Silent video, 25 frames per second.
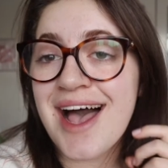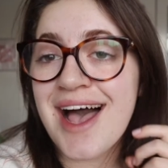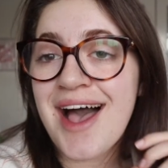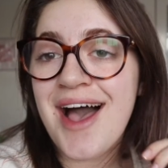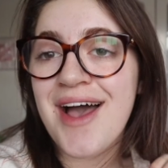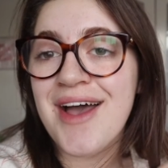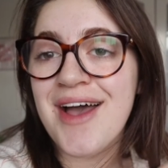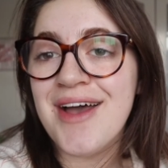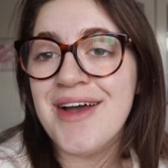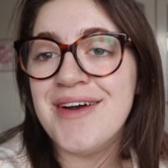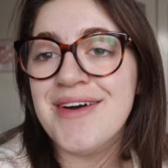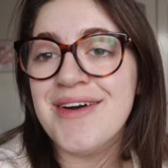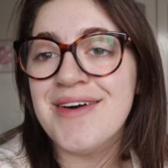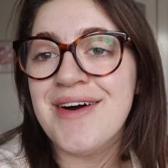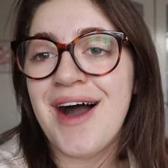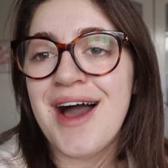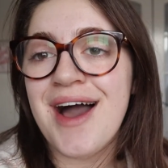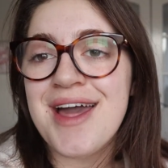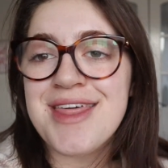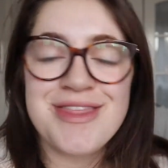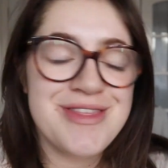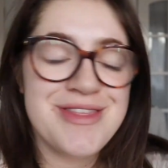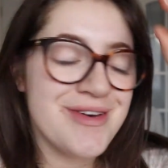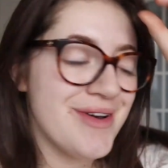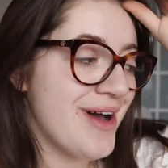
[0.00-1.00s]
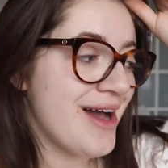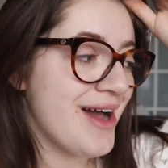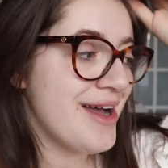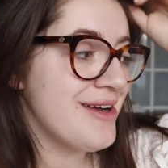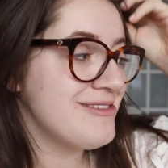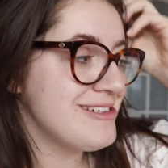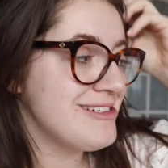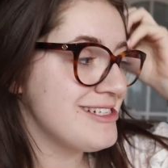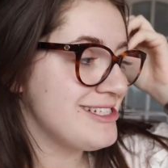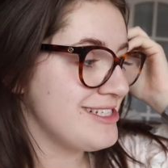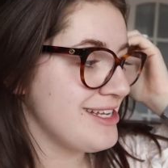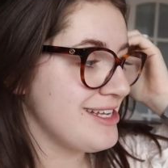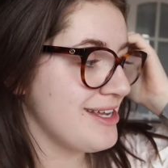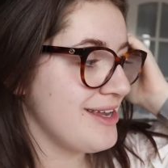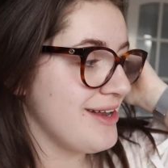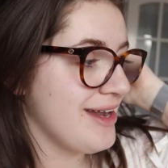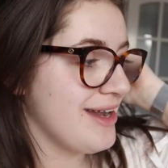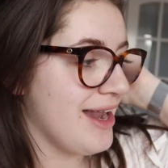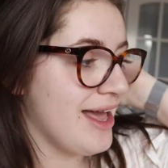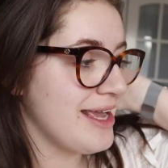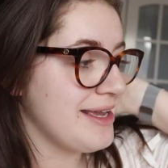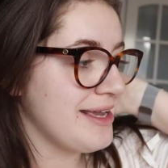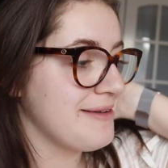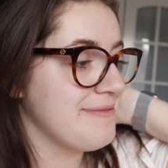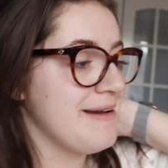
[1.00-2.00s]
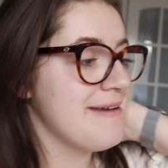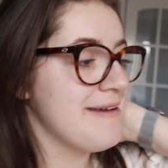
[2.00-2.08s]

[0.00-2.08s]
I thought I would do like